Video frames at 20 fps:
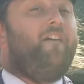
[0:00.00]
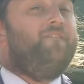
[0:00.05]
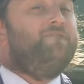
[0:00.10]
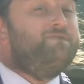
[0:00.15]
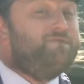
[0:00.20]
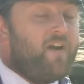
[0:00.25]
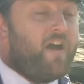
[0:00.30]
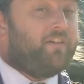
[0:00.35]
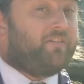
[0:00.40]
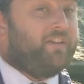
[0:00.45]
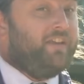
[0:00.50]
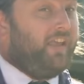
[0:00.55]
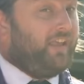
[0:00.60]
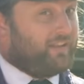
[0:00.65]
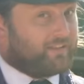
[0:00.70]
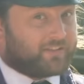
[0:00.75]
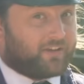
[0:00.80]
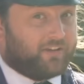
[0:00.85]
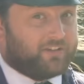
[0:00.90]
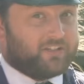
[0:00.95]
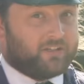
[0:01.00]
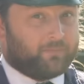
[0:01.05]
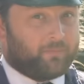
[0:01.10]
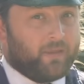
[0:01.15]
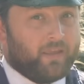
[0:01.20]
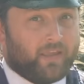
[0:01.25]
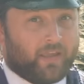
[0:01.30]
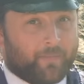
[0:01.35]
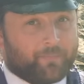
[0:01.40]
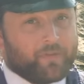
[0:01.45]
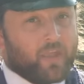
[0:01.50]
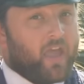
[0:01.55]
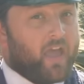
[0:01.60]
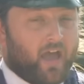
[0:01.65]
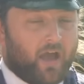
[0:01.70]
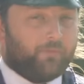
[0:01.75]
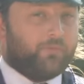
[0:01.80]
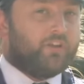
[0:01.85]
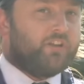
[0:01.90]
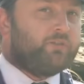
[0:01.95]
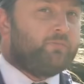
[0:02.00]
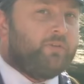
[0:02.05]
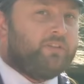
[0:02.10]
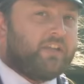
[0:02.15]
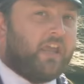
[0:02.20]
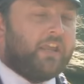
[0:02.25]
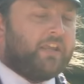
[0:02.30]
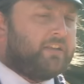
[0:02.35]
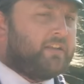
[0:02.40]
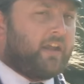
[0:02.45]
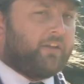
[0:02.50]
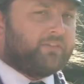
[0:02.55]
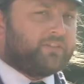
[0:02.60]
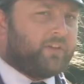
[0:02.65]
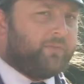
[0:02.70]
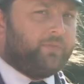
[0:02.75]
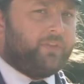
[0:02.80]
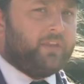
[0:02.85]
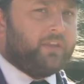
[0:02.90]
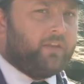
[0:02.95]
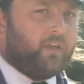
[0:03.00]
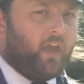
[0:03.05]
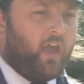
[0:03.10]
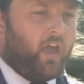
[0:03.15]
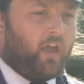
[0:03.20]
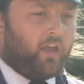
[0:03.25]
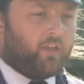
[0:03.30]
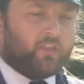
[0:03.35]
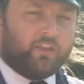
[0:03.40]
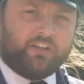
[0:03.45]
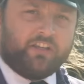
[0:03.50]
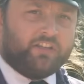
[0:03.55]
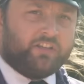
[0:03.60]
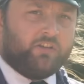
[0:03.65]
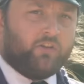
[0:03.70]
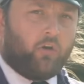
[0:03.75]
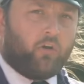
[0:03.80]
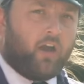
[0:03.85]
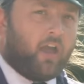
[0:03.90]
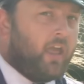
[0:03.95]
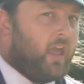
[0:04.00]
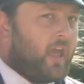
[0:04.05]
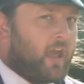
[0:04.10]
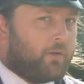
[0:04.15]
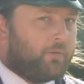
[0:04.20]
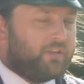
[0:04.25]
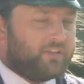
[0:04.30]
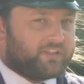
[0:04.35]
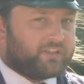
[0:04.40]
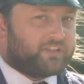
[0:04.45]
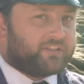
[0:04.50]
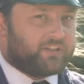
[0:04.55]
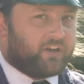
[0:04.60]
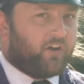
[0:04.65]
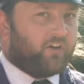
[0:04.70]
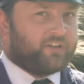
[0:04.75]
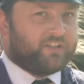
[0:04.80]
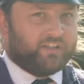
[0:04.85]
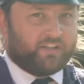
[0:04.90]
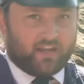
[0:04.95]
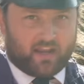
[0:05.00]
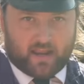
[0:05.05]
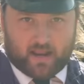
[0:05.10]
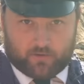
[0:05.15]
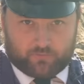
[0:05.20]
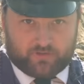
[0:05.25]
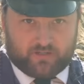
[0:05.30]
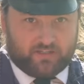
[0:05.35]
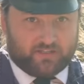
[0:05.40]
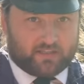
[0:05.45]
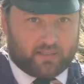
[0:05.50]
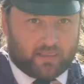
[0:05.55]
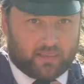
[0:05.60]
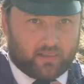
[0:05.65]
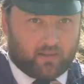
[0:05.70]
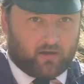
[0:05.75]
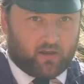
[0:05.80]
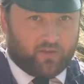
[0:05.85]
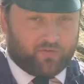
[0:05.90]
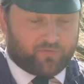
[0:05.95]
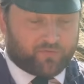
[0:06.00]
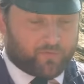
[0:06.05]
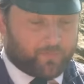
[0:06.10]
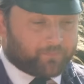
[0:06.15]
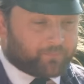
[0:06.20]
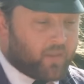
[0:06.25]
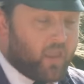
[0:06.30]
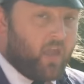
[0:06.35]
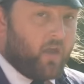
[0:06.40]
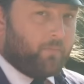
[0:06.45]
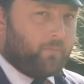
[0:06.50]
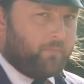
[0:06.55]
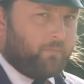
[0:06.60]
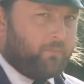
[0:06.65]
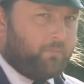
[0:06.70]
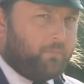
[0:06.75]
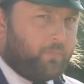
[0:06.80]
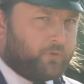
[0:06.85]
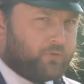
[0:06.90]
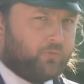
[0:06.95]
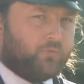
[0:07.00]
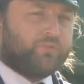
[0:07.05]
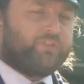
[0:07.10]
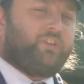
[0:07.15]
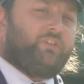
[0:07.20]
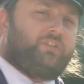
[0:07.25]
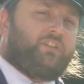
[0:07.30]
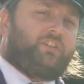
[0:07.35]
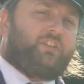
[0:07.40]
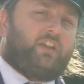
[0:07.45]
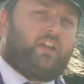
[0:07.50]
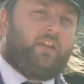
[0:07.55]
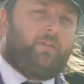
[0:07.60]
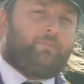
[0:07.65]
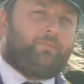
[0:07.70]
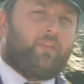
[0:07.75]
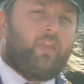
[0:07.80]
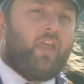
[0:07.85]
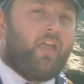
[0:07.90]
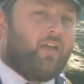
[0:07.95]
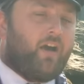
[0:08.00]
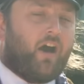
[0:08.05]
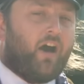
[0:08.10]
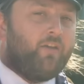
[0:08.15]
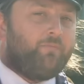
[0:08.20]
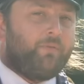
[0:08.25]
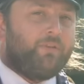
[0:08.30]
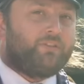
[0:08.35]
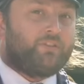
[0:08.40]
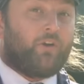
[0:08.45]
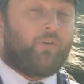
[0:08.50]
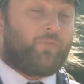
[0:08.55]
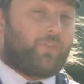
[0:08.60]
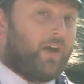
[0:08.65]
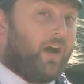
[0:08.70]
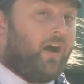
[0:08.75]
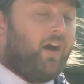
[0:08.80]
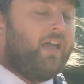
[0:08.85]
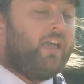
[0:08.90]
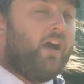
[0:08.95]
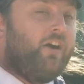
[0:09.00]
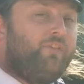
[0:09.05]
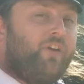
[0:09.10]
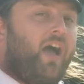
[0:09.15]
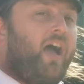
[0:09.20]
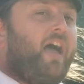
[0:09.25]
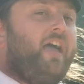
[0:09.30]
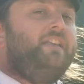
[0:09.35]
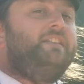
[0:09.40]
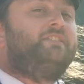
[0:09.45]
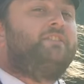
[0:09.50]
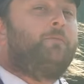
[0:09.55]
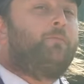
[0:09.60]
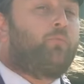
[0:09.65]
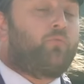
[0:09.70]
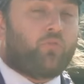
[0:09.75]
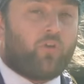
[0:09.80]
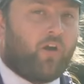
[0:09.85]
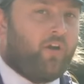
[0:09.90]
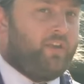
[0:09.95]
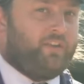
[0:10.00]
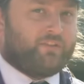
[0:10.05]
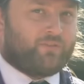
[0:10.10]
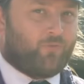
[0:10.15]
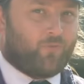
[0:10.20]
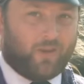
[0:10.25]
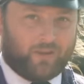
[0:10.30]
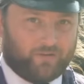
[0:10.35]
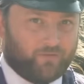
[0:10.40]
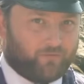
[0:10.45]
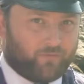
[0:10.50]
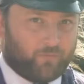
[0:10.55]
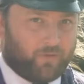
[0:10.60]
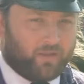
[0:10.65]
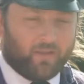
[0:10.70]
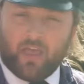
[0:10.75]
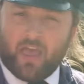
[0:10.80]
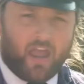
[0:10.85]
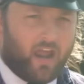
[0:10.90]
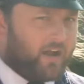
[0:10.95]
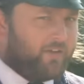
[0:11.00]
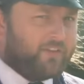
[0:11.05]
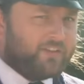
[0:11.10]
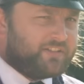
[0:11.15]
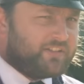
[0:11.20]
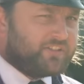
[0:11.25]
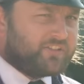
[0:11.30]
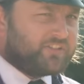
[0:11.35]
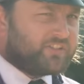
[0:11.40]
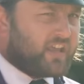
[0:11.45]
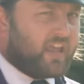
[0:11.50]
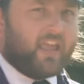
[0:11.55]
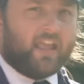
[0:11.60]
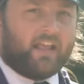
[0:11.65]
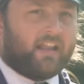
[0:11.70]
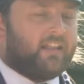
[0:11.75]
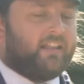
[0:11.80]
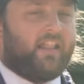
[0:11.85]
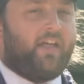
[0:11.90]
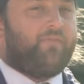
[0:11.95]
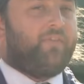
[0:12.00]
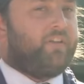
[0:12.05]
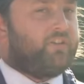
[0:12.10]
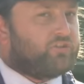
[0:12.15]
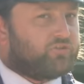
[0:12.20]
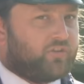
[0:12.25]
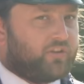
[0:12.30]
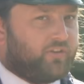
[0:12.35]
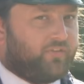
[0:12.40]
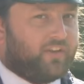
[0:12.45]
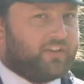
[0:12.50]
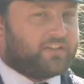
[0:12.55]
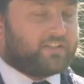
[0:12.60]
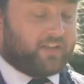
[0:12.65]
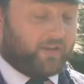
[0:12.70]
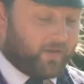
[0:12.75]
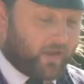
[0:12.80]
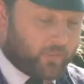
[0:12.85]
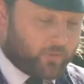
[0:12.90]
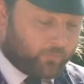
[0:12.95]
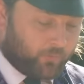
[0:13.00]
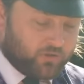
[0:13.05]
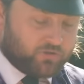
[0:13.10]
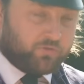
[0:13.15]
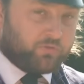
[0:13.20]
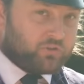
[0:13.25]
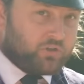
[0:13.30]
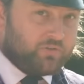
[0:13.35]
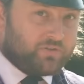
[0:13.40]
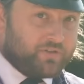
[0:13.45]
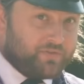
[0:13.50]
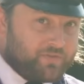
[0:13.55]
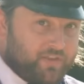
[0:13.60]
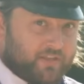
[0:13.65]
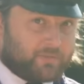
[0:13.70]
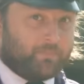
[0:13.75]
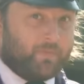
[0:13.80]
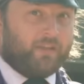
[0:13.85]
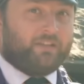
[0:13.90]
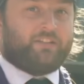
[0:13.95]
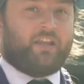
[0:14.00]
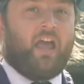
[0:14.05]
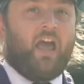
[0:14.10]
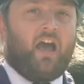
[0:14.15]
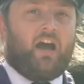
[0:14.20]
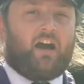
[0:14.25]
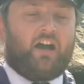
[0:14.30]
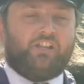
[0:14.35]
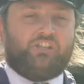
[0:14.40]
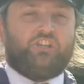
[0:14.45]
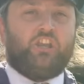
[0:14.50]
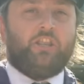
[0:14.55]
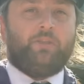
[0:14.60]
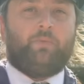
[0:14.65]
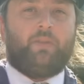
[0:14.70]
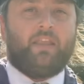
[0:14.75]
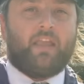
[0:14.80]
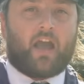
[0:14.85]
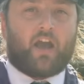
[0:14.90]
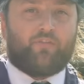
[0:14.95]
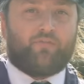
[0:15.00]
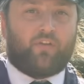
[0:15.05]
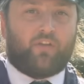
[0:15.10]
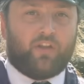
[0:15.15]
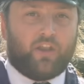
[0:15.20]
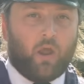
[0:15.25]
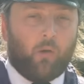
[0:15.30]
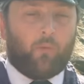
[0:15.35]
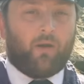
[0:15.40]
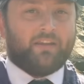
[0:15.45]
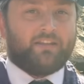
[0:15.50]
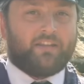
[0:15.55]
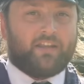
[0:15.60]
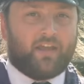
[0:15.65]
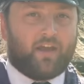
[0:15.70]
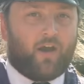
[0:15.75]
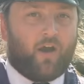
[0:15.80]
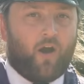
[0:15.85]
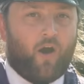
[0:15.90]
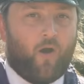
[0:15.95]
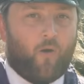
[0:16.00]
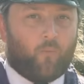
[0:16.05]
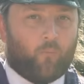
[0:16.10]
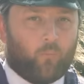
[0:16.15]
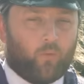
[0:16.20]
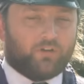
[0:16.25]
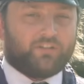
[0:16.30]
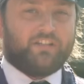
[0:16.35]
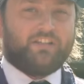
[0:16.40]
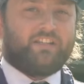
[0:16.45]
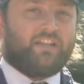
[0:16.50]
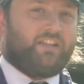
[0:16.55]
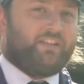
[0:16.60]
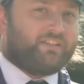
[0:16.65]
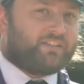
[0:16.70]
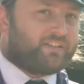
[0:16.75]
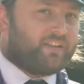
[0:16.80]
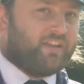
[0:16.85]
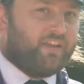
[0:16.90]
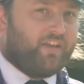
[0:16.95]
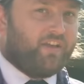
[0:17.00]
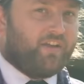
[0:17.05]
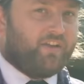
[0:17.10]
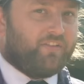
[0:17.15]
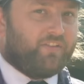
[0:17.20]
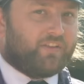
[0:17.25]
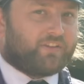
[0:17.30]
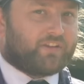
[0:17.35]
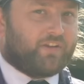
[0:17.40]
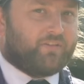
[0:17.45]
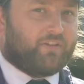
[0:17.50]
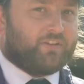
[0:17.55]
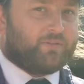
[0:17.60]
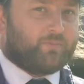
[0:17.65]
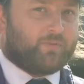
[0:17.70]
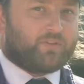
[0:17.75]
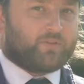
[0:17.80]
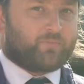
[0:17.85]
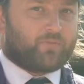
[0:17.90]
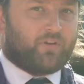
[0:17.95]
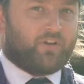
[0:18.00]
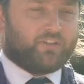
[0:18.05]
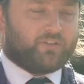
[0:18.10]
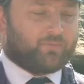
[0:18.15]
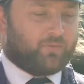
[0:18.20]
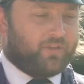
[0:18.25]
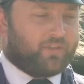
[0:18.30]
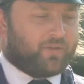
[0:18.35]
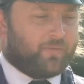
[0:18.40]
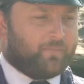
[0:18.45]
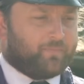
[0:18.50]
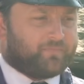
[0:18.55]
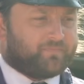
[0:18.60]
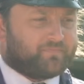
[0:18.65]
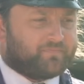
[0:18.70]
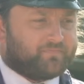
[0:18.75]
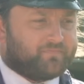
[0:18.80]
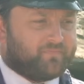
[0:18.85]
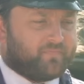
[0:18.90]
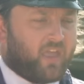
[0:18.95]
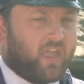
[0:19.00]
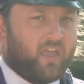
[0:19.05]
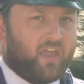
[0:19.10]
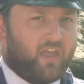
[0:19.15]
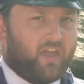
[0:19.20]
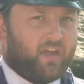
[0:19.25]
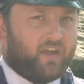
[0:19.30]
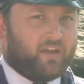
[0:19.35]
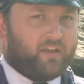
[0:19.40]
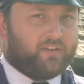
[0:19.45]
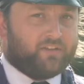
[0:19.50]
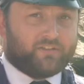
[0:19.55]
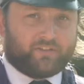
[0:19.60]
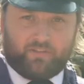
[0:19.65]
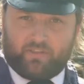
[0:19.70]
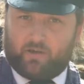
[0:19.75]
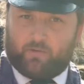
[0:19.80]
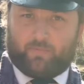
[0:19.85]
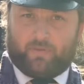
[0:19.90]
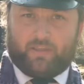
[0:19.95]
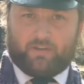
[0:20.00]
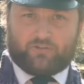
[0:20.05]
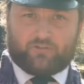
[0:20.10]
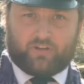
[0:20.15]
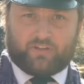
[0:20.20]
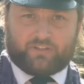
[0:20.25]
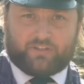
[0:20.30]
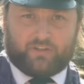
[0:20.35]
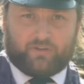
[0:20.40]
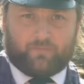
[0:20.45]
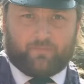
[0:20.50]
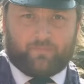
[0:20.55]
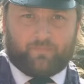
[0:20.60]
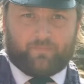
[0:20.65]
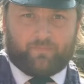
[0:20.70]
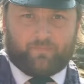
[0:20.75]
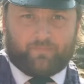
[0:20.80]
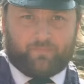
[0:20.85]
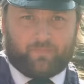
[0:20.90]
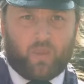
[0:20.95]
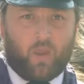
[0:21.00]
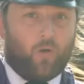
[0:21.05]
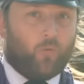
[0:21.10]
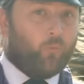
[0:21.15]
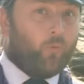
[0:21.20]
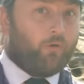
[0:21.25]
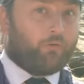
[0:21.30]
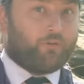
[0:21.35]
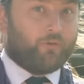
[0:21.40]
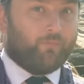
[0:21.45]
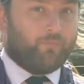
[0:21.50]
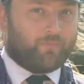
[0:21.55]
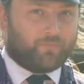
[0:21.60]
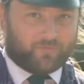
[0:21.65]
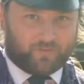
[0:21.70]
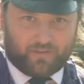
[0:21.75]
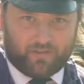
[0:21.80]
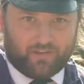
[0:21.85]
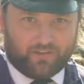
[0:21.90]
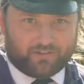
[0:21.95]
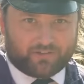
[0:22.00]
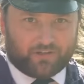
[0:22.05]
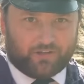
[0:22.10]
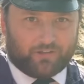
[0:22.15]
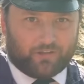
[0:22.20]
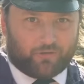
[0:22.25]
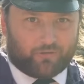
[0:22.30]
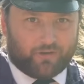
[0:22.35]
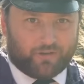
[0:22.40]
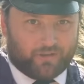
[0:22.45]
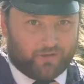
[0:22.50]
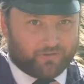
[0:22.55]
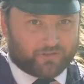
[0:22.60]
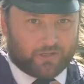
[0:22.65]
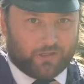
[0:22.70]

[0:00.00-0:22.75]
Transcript: very excited to be here. And we're going to be taking out something that is not how it started out its life, but also today. I've been told that I have a surprise waiting for me. And this isn't a clever trick of editing. At the point of shooting this bit, I genuinely have no idea what it is that I'm going to be surprised with. So that'll be interesting. Welcome to Lawrie Goes